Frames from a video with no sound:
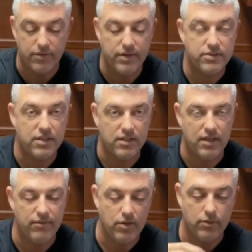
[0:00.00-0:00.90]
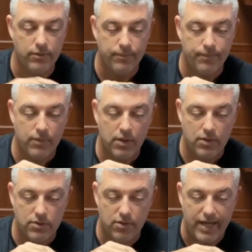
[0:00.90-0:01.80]
this can give you.
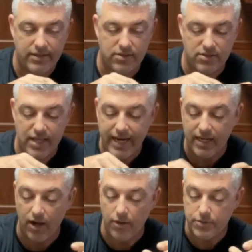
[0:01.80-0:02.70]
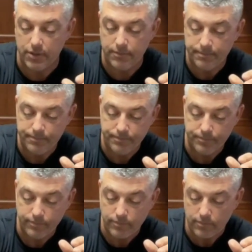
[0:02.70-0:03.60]
So that's the second option.
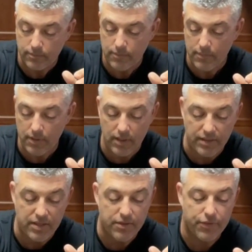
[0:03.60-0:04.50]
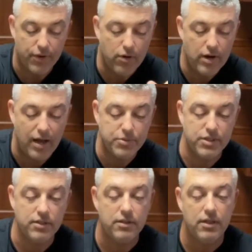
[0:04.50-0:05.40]
And then the third
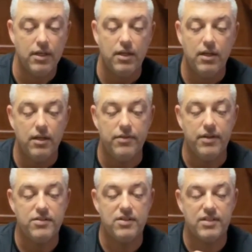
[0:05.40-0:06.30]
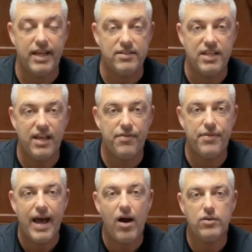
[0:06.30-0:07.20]
option, this is a
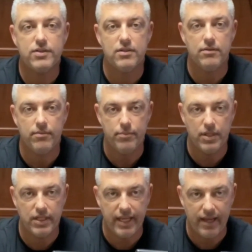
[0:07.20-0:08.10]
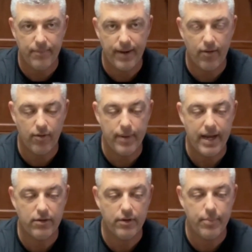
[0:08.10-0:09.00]
10,000 milliamp hour
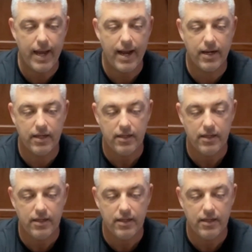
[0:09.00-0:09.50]
battery pack.